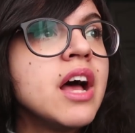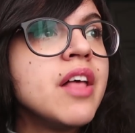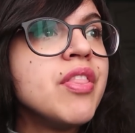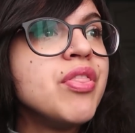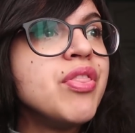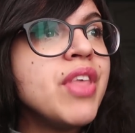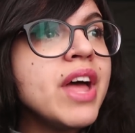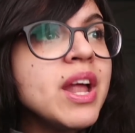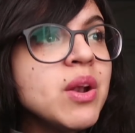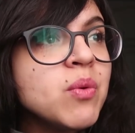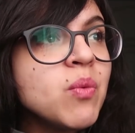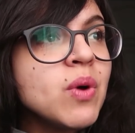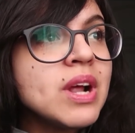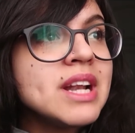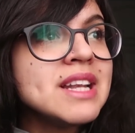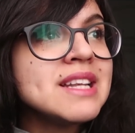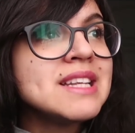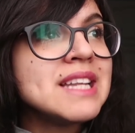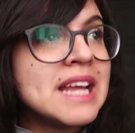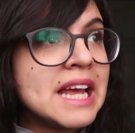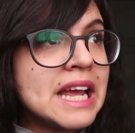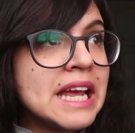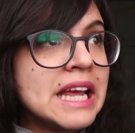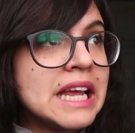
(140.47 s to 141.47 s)
Then
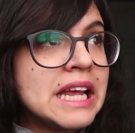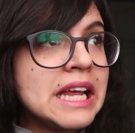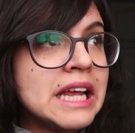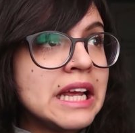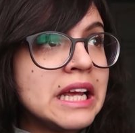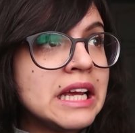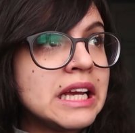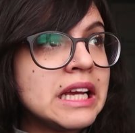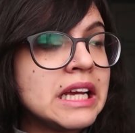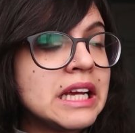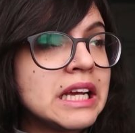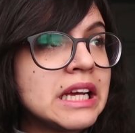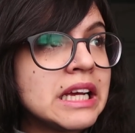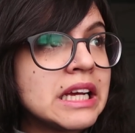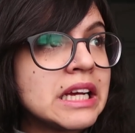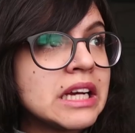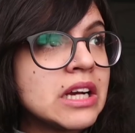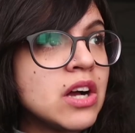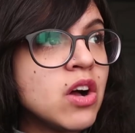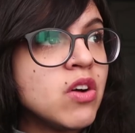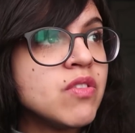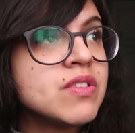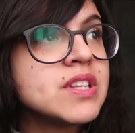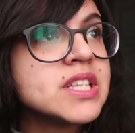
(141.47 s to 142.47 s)
one day,
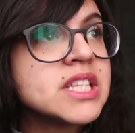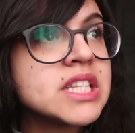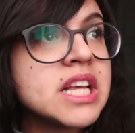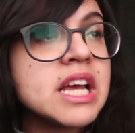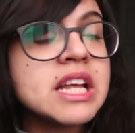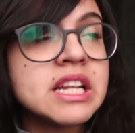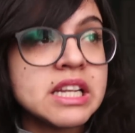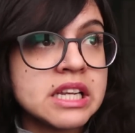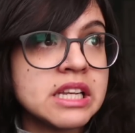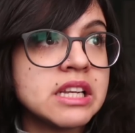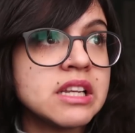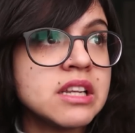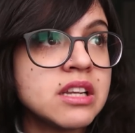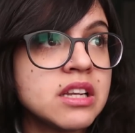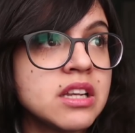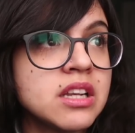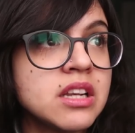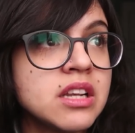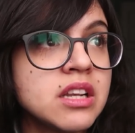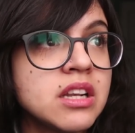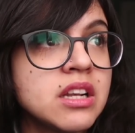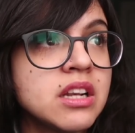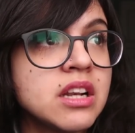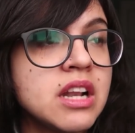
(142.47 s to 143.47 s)
all of a
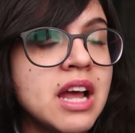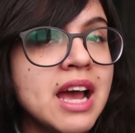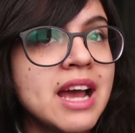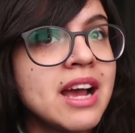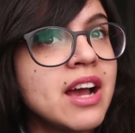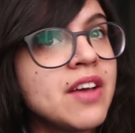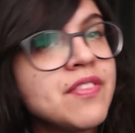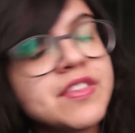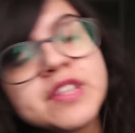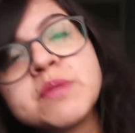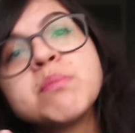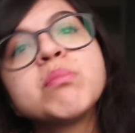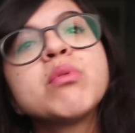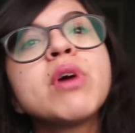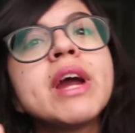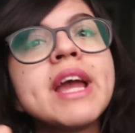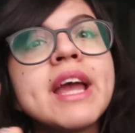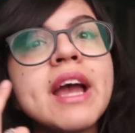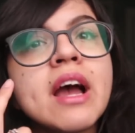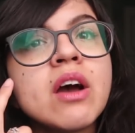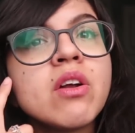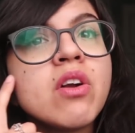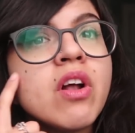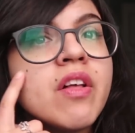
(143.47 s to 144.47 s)
sudden, I got this
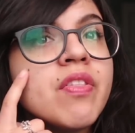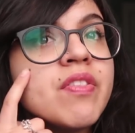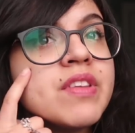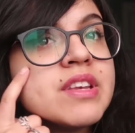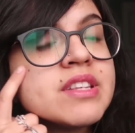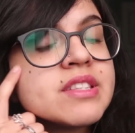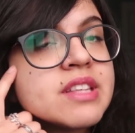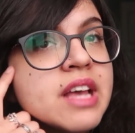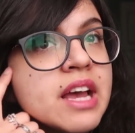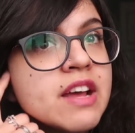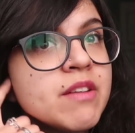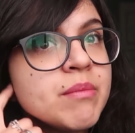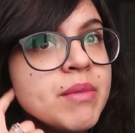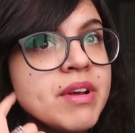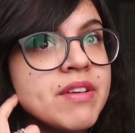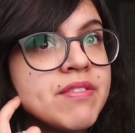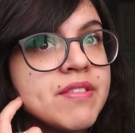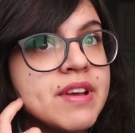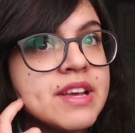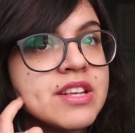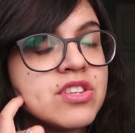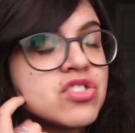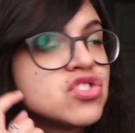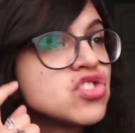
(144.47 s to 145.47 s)
breakout on this side of
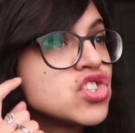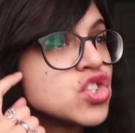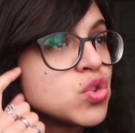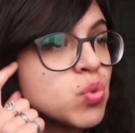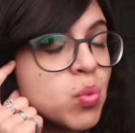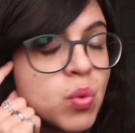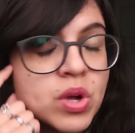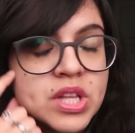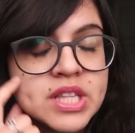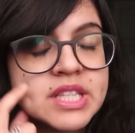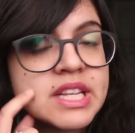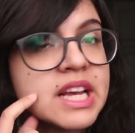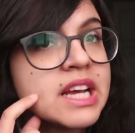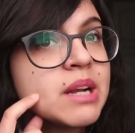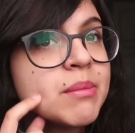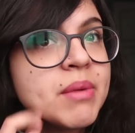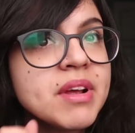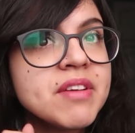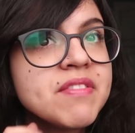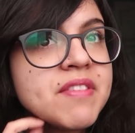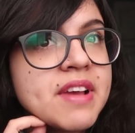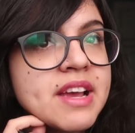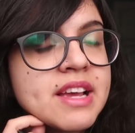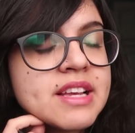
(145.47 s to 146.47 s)
my face, just one side of
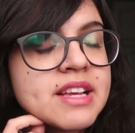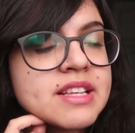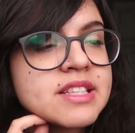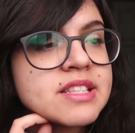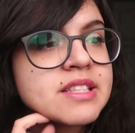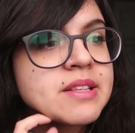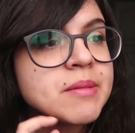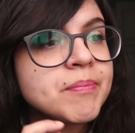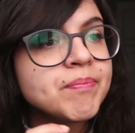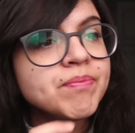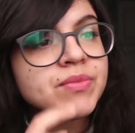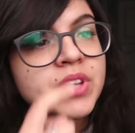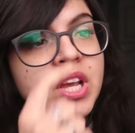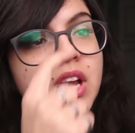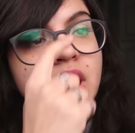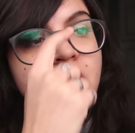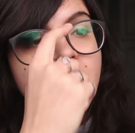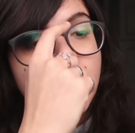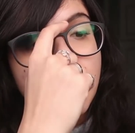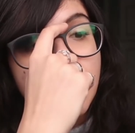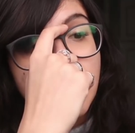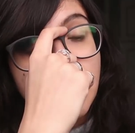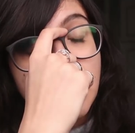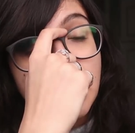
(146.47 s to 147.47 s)
my face,
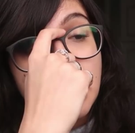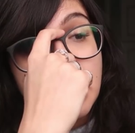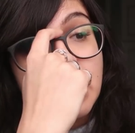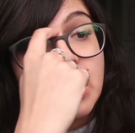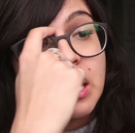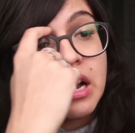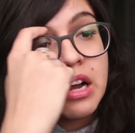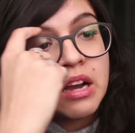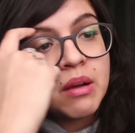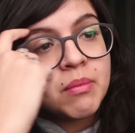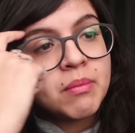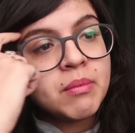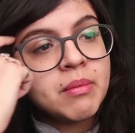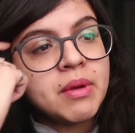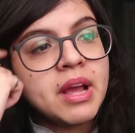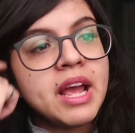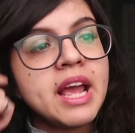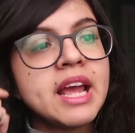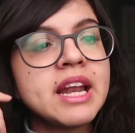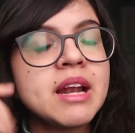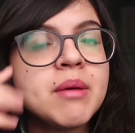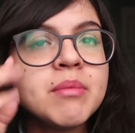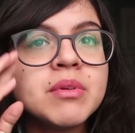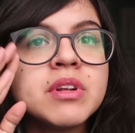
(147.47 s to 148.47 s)
and
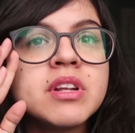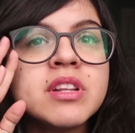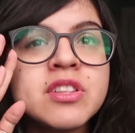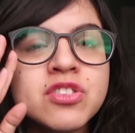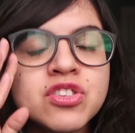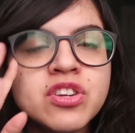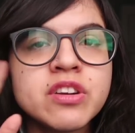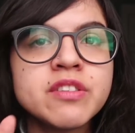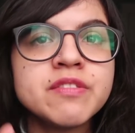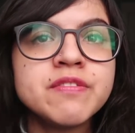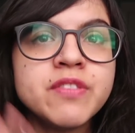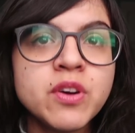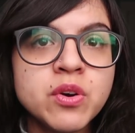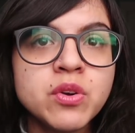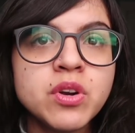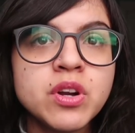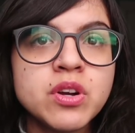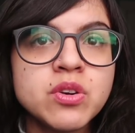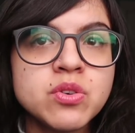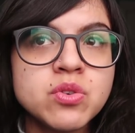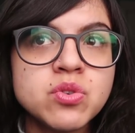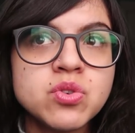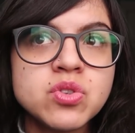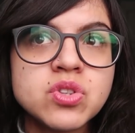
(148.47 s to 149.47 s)
I'm gonna insert
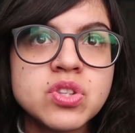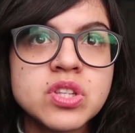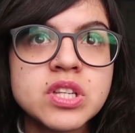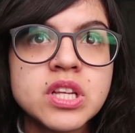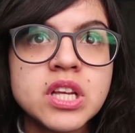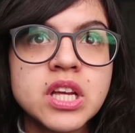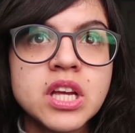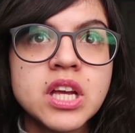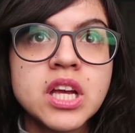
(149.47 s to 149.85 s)
photos